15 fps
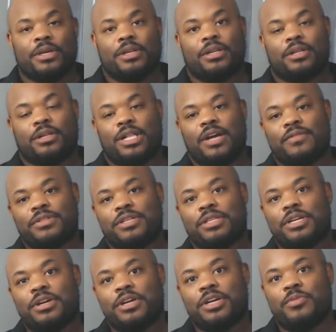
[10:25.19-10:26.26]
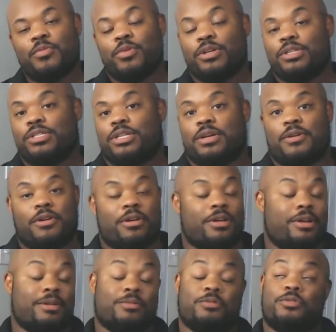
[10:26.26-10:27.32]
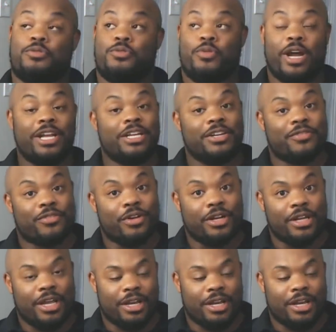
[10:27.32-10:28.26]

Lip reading: And the Clavis Ethereum was quite different.